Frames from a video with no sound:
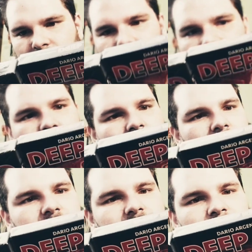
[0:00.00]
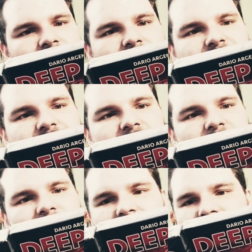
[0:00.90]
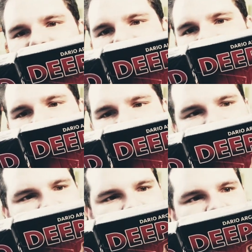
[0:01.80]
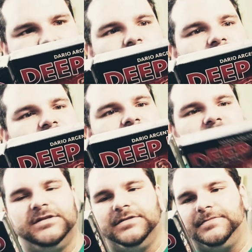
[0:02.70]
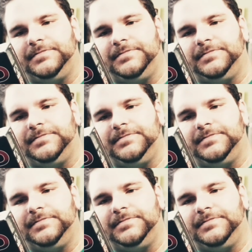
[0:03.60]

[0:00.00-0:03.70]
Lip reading: 3-disc limited edition contents. So this says,